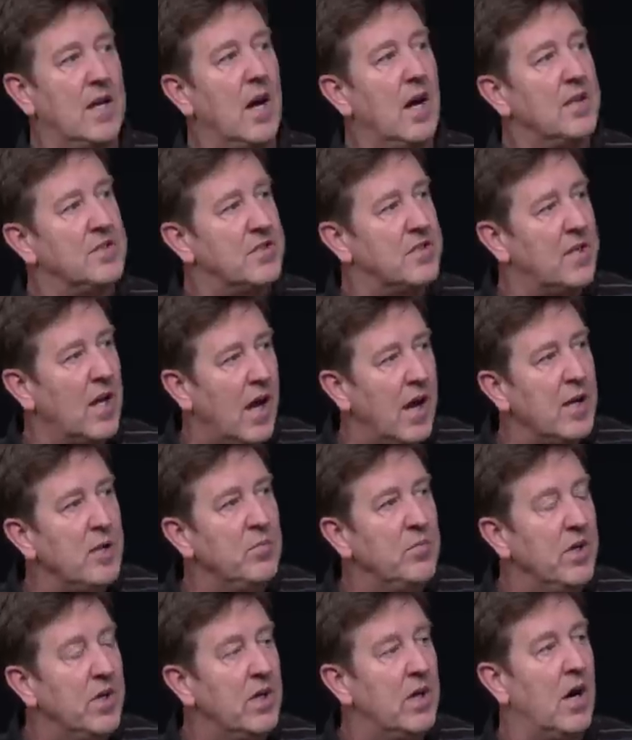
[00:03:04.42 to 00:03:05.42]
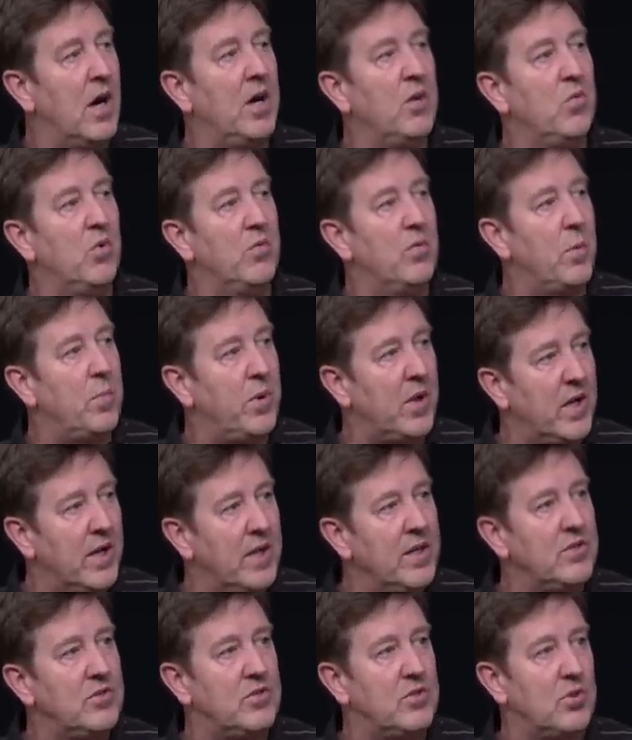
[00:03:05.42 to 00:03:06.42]
God's timing, God will
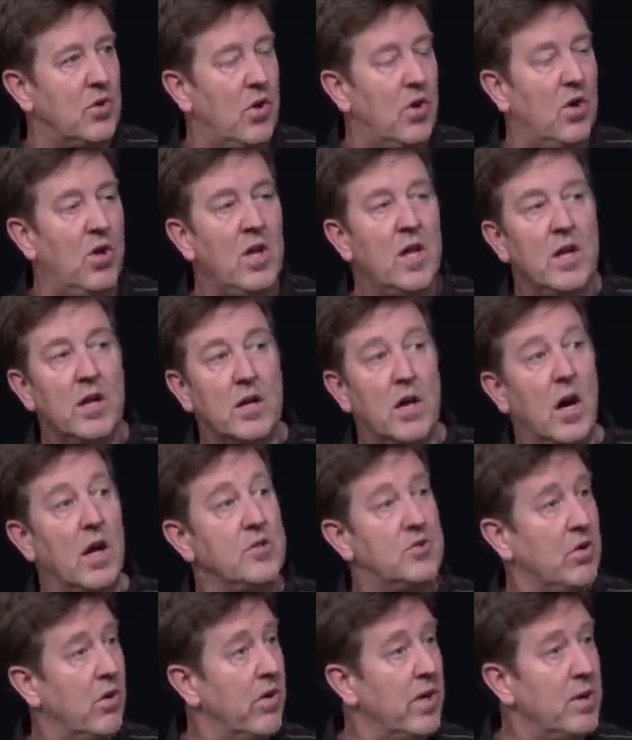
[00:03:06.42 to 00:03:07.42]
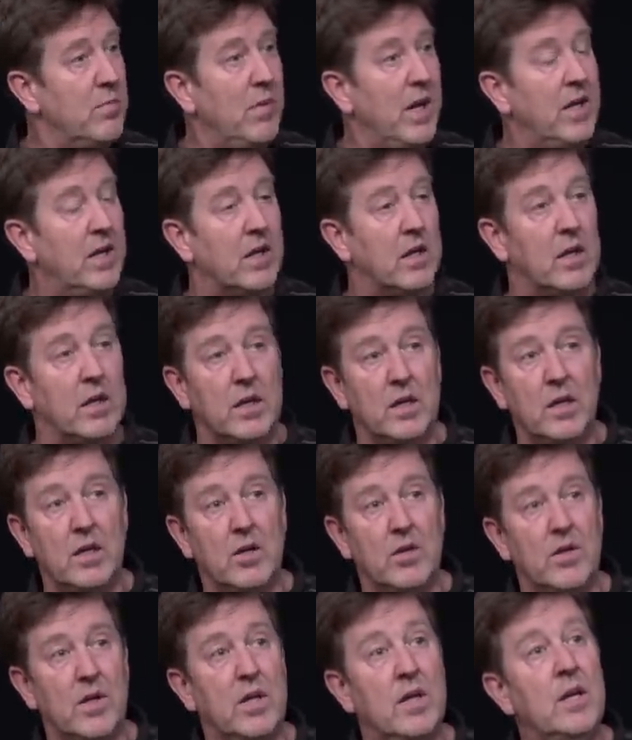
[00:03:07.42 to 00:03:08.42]
replace Saul. God's already made it
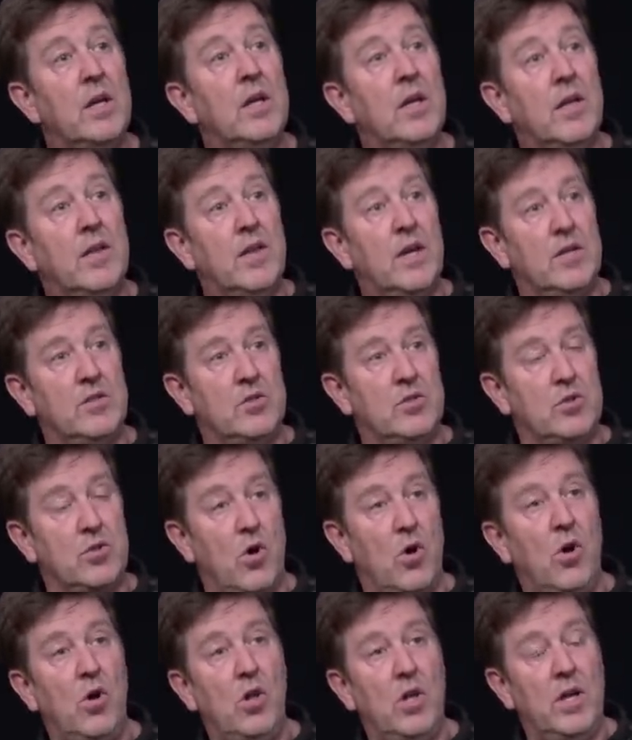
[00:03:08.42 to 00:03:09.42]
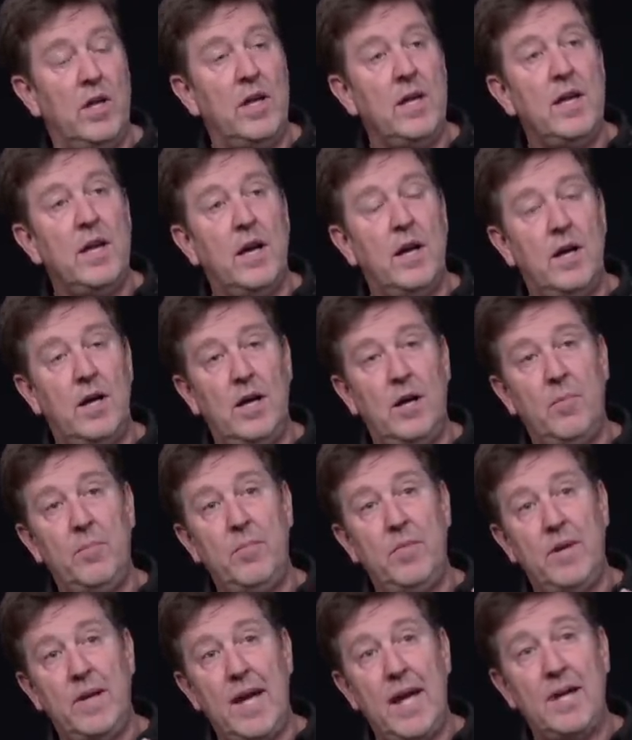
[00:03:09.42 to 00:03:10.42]
clear that, that Saul
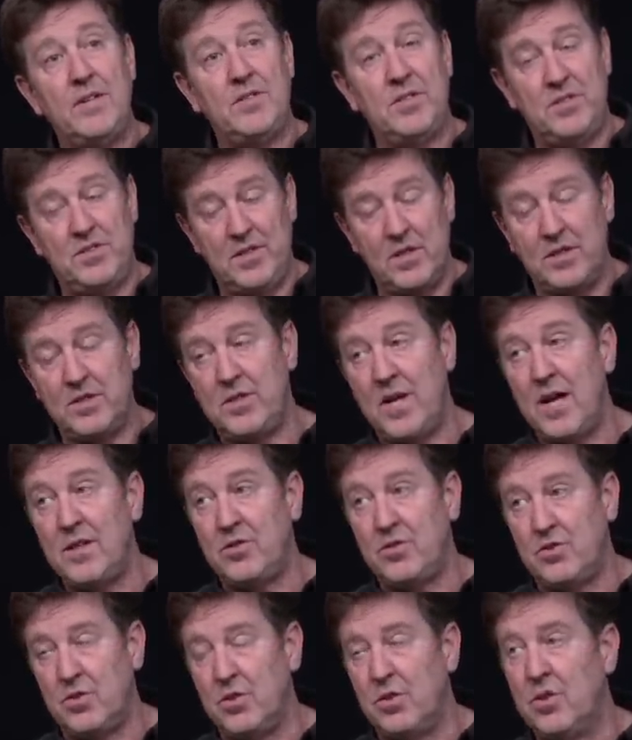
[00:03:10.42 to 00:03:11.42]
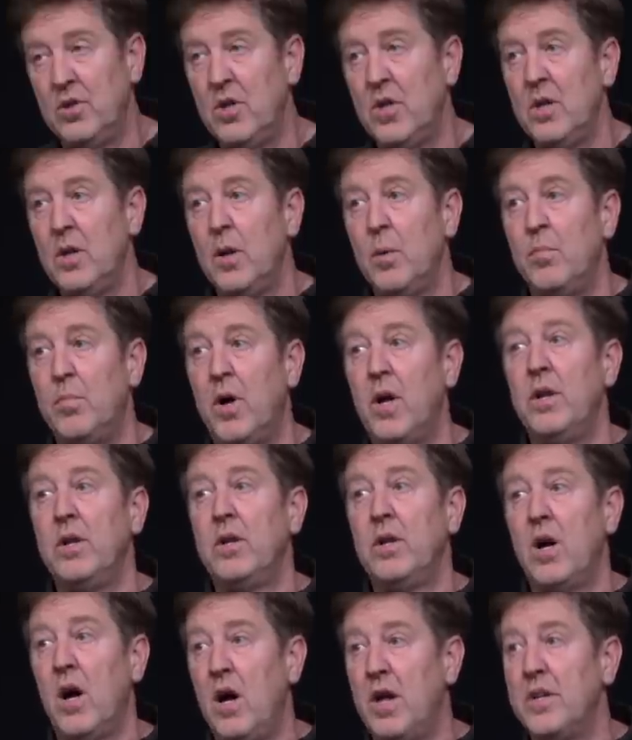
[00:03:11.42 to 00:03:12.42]
um, has a successor,
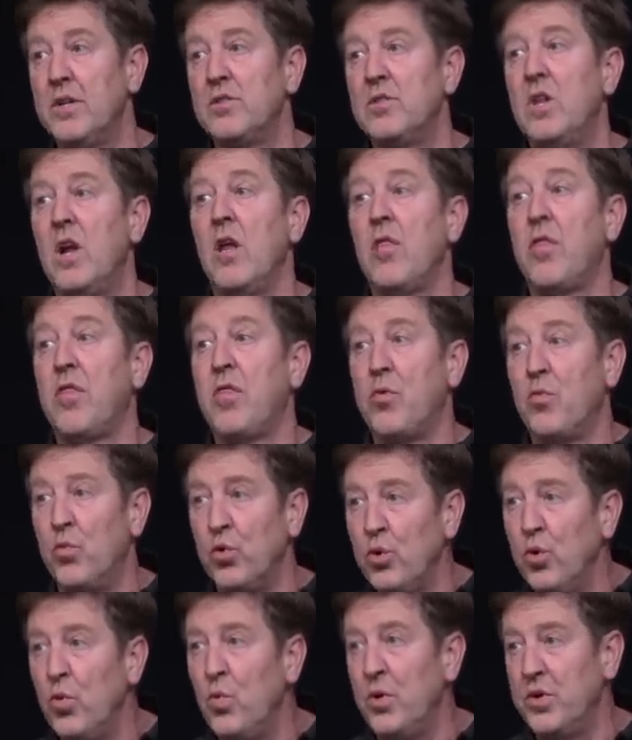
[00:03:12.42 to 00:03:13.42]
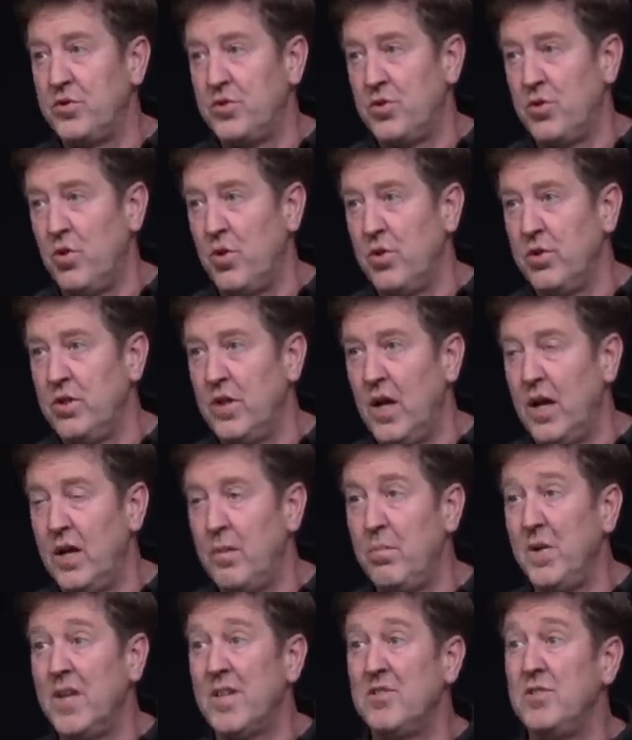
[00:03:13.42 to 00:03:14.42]
but God is not through with Saul
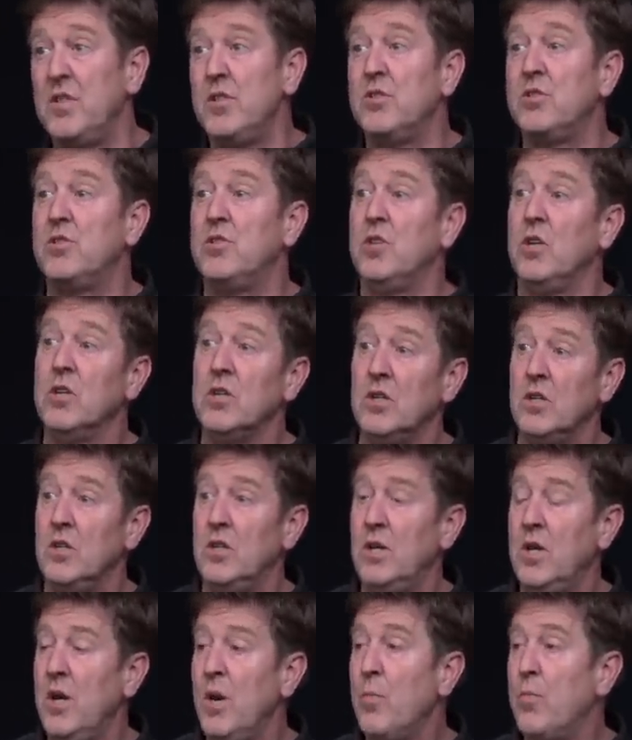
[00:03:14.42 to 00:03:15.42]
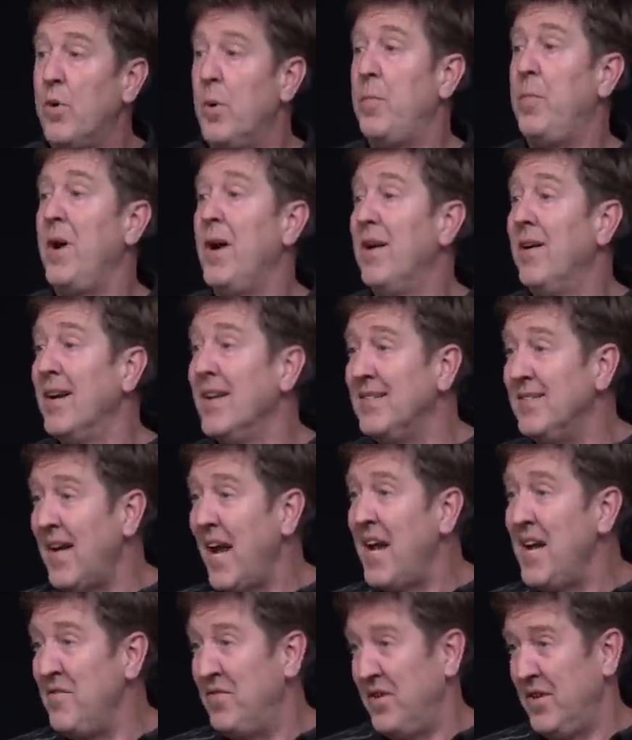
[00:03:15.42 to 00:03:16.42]
yet, because he's still preparing
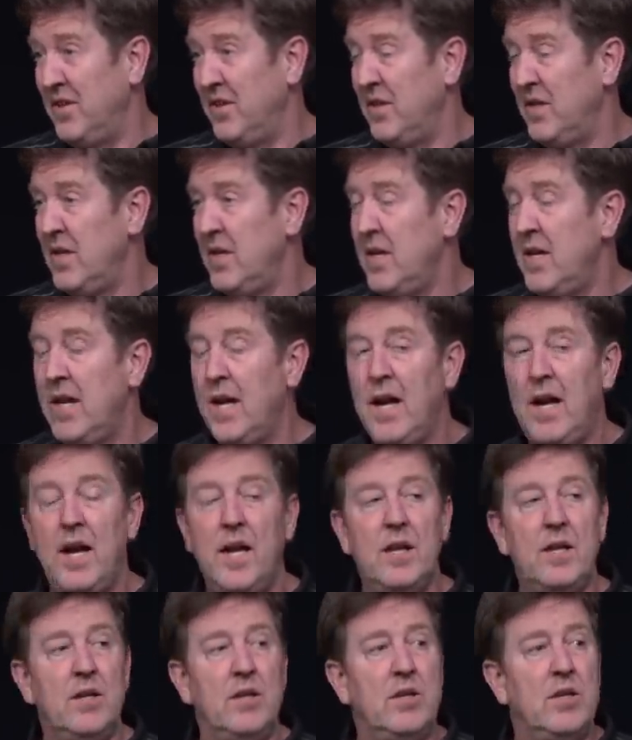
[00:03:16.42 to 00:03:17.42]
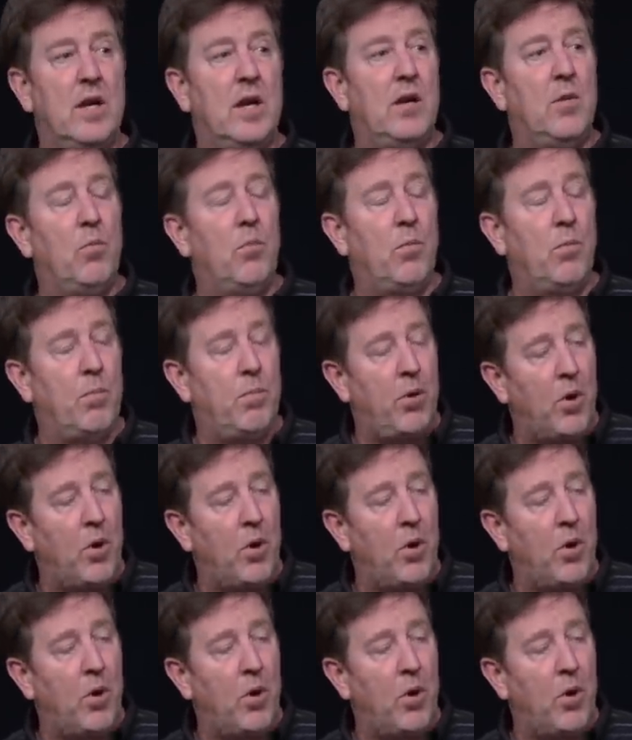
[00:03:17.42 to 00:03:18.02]
David. And